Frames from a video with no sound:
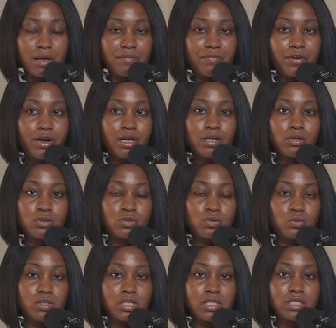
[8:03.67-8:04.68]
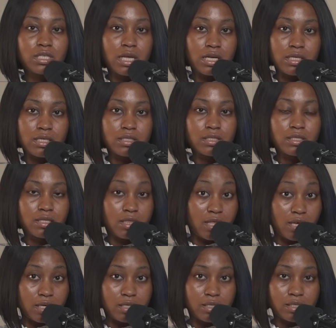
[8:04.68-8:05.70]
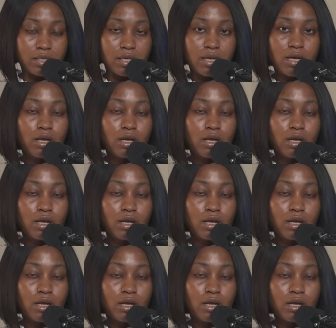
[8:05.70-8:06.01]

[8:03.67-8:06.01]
I'm very good with selling things,